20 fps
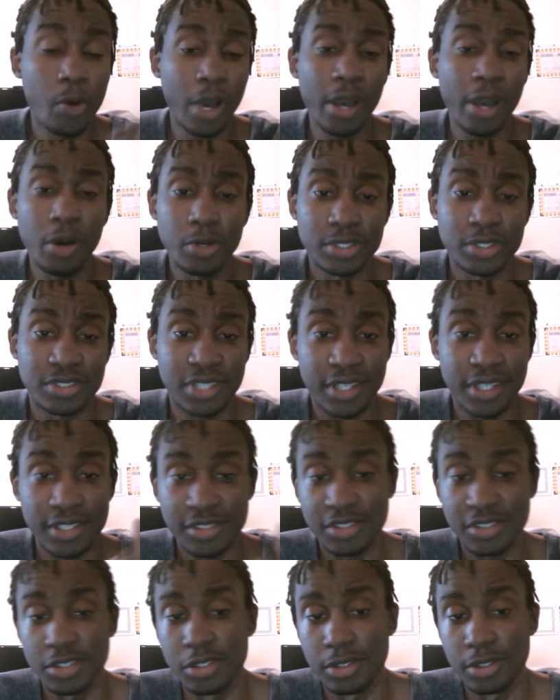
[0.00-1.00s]
I always say
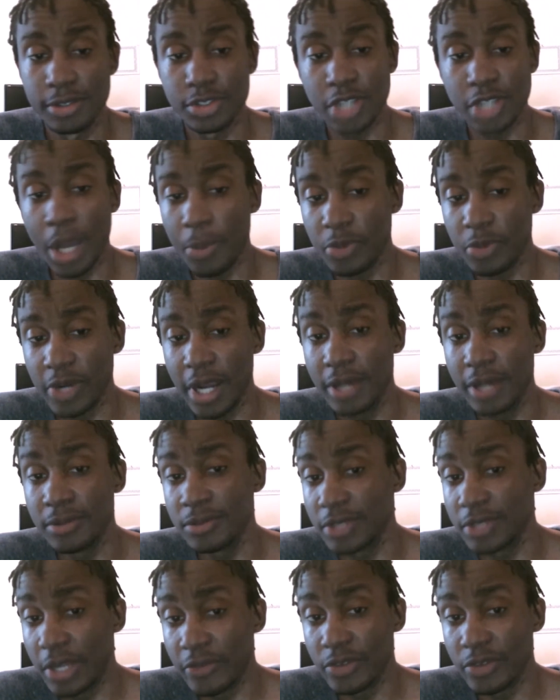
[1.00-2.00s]
still, shop around,
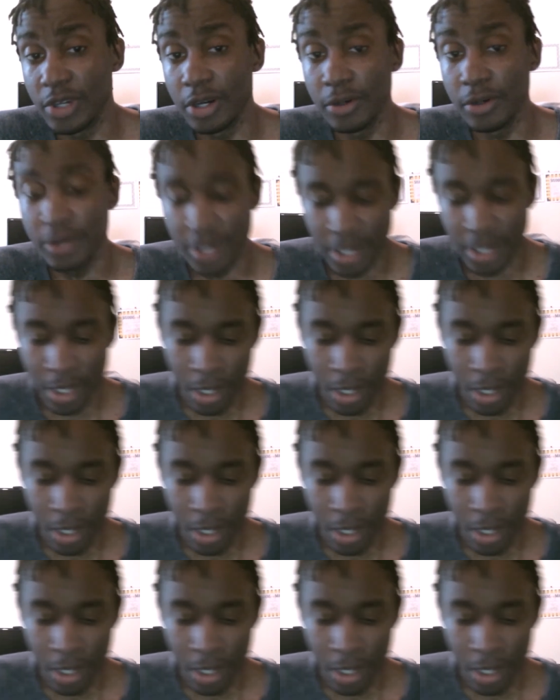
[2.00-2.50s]
you never know.